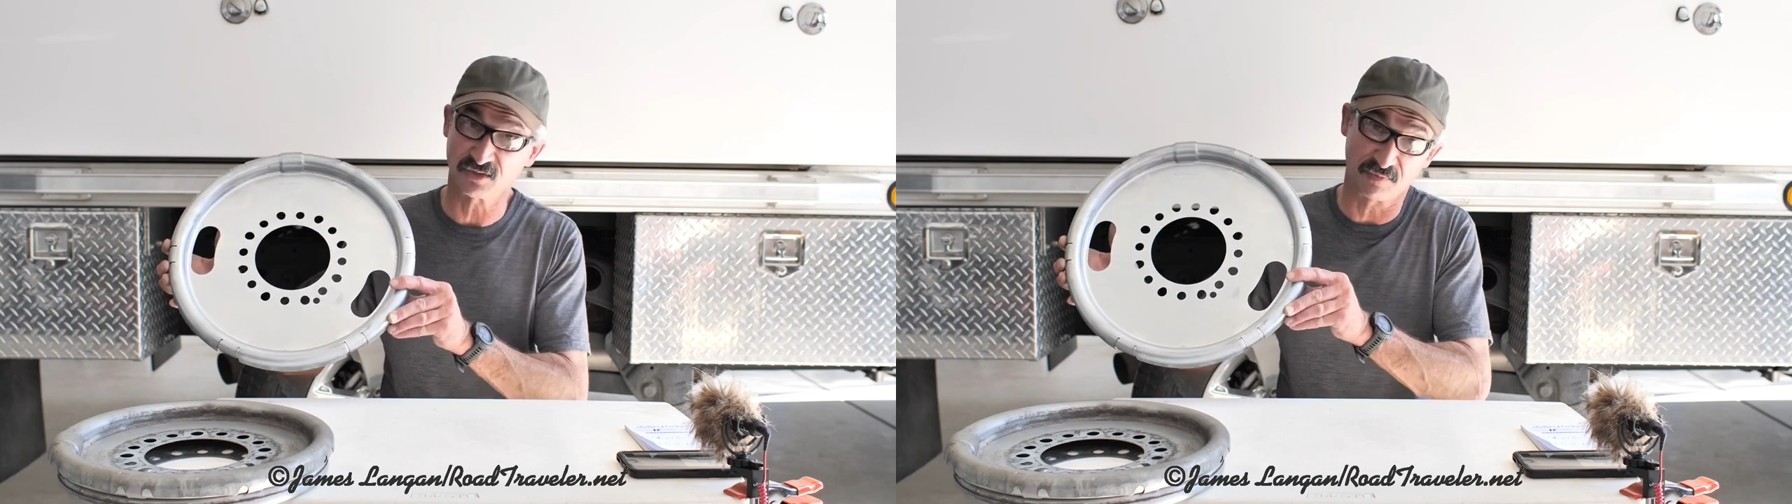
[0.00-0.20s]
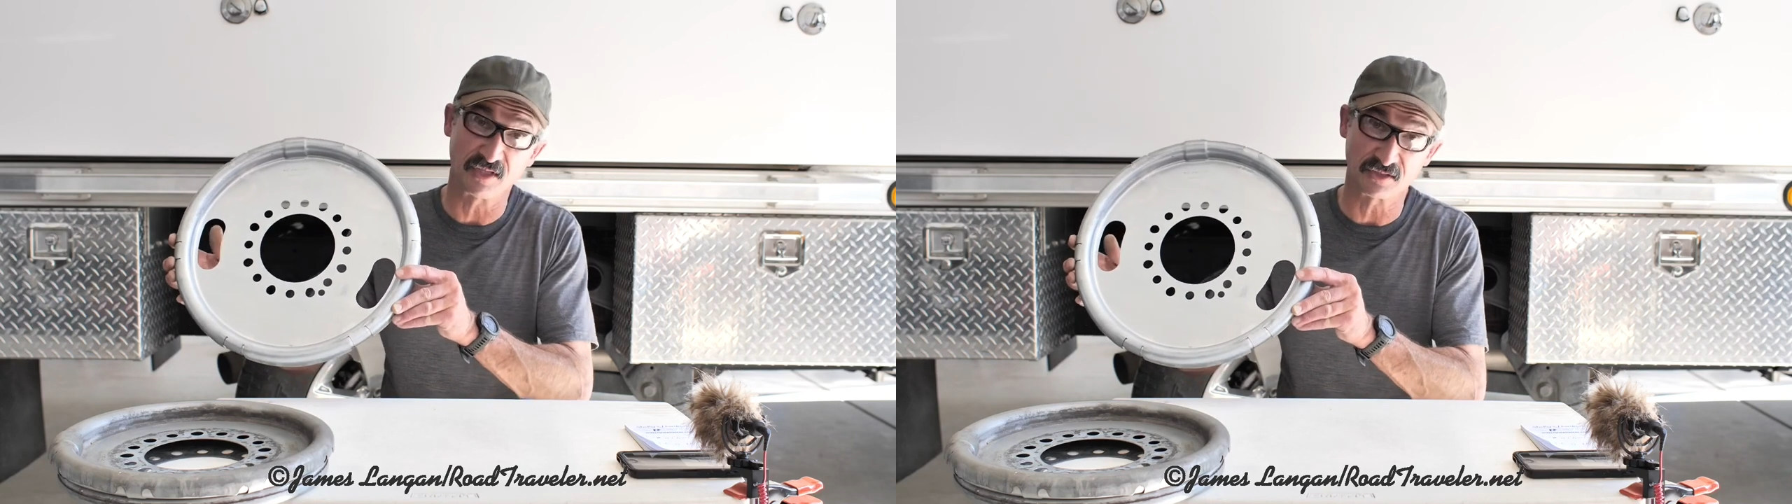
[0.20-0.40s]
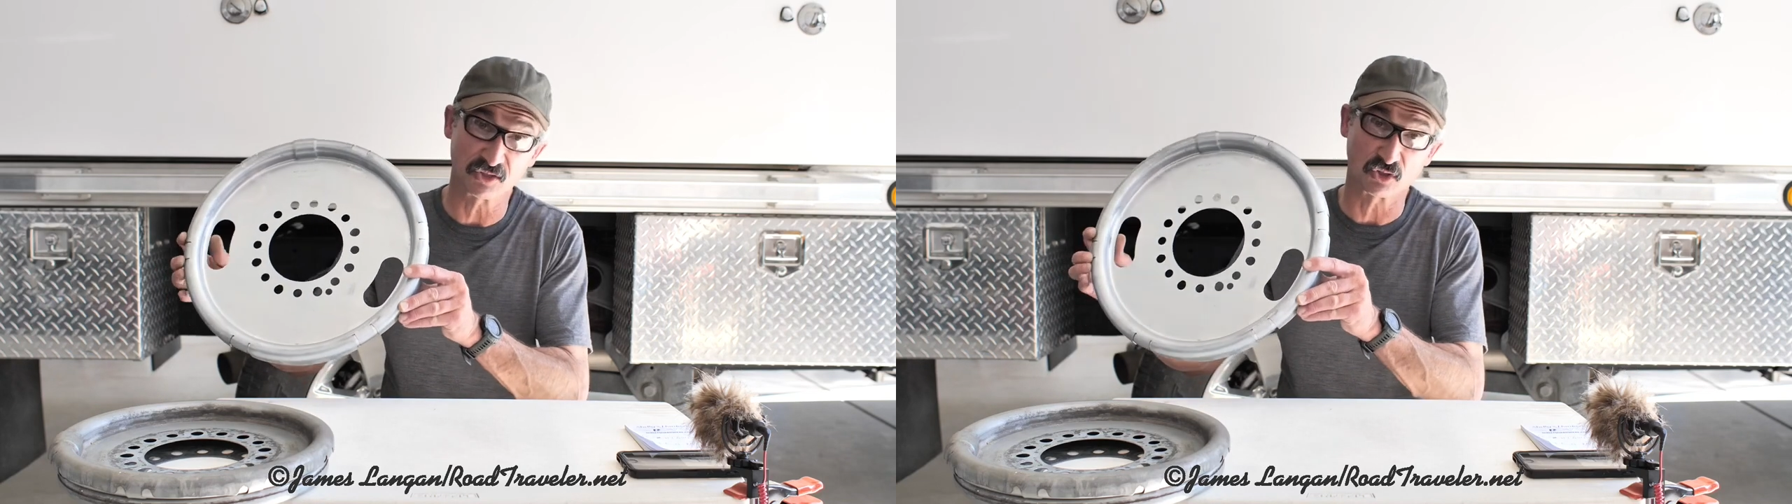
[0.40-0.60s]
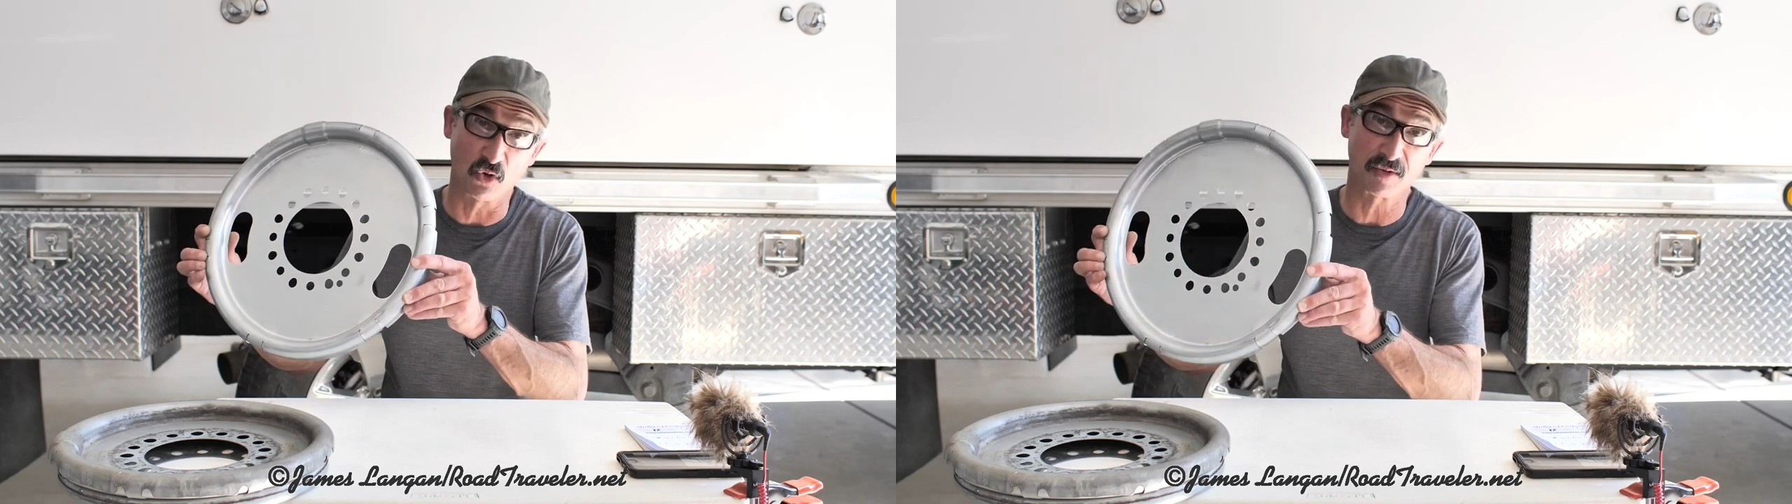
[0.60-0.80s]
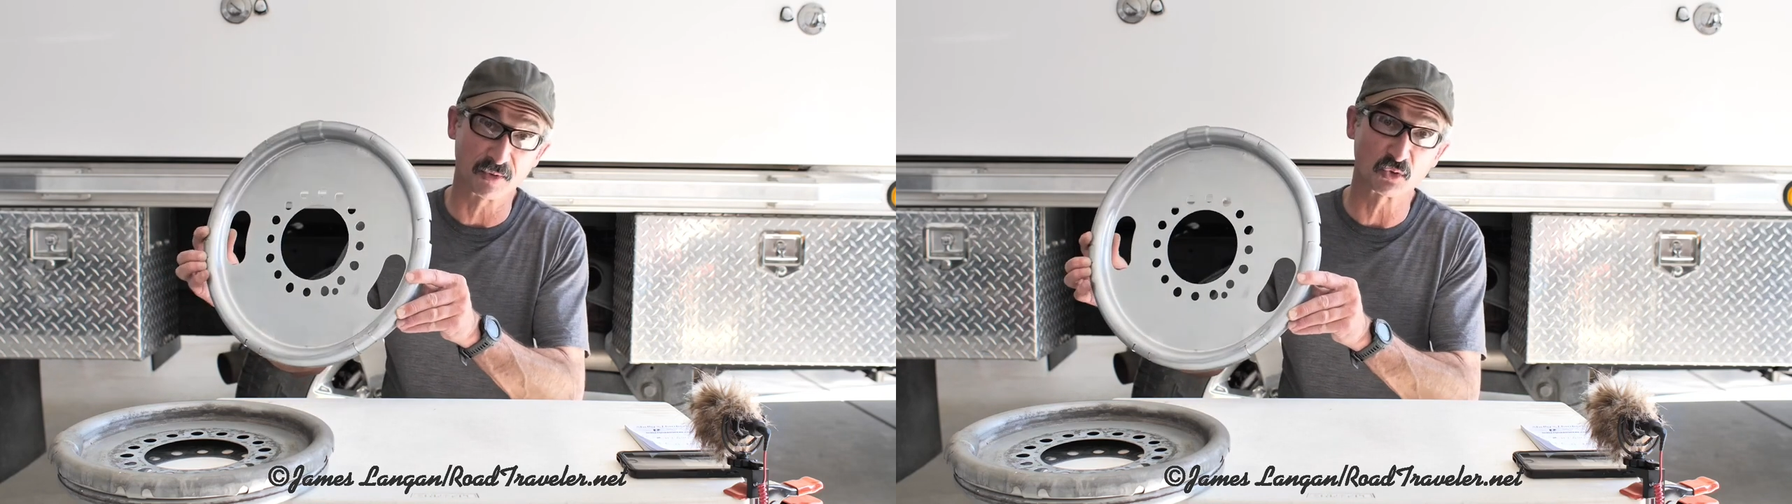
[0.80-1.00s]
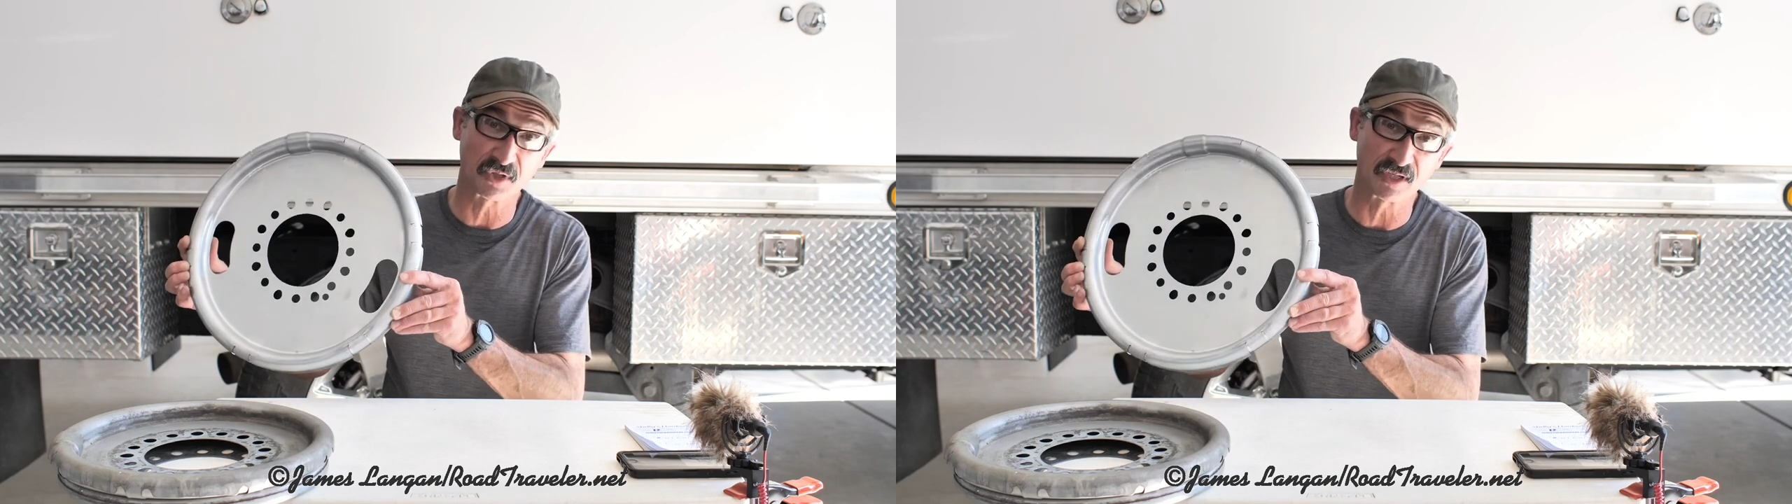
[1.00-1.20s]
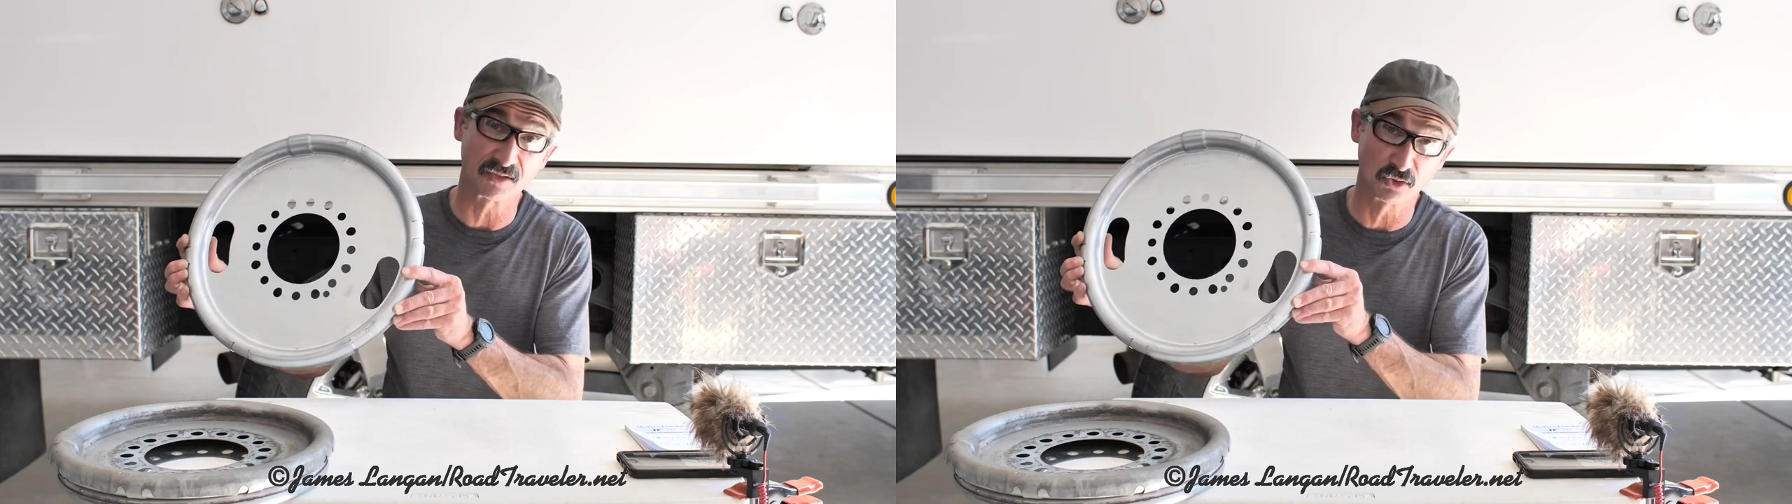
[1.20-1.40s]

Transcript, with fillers: which means it's going between